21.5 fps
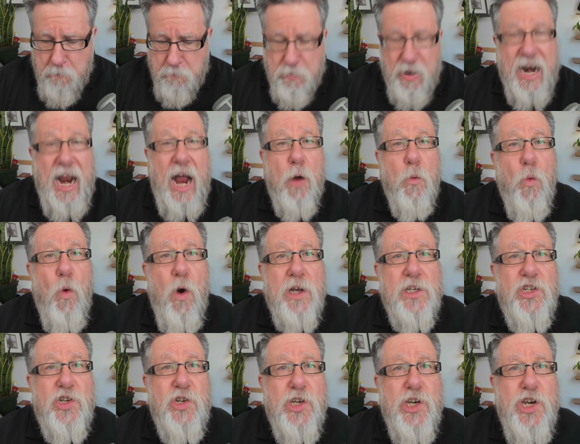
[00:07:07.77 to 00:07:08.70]
But I
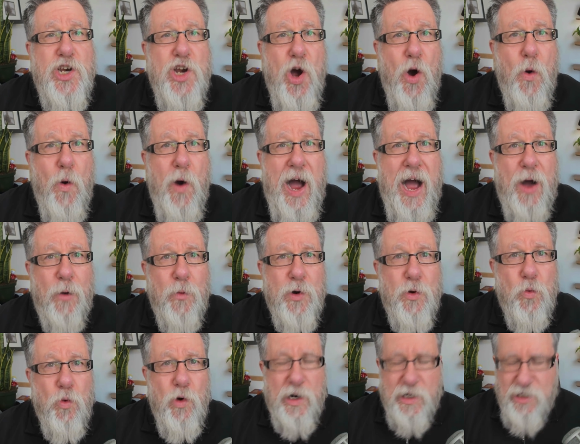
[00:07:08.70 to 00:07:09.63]
want you to know how
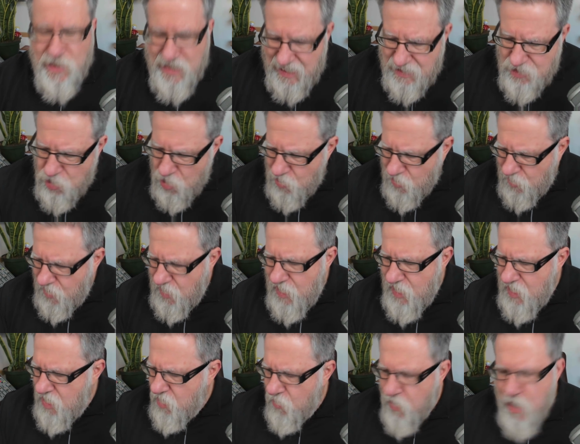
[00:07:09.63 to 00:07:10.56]
it works. That's our
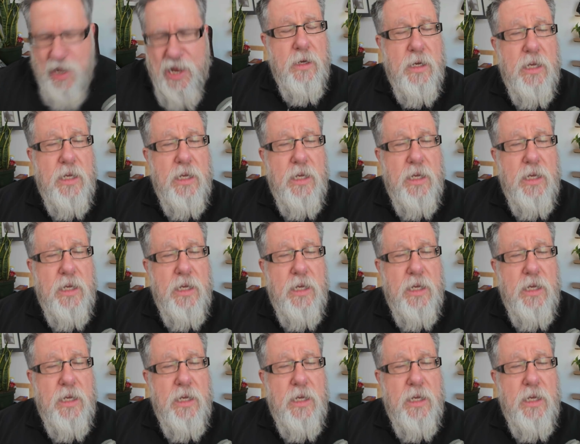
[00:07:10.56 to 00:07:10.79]
key here.